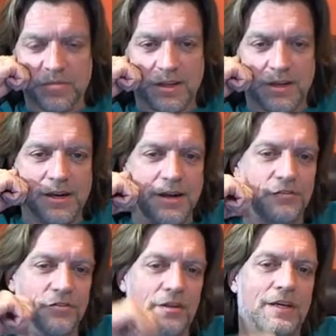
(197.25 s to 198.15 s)
You know,
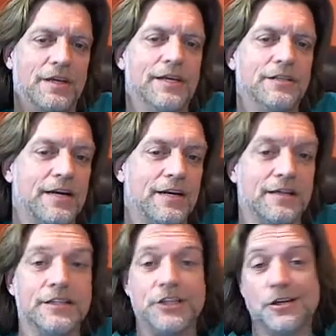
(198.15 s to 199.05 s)
he's, he's
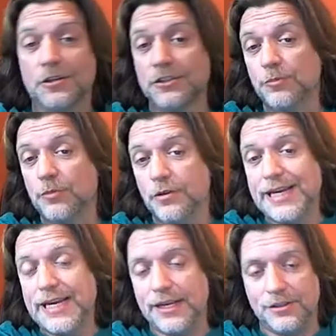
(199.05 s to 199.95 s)
technically Cheryl's
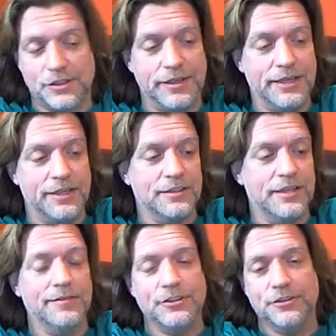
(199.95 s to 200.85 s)
employee, so he doesn't
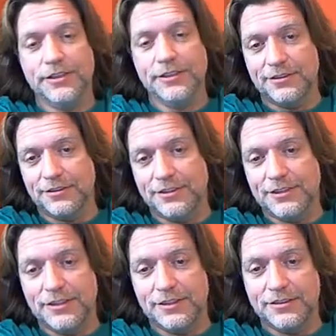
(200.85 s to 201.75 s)
have a choice on these
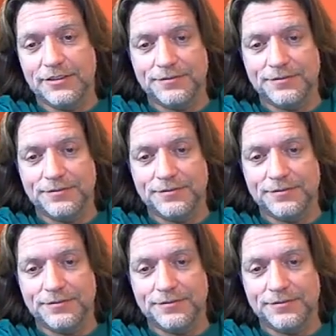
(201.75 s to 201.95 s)
things.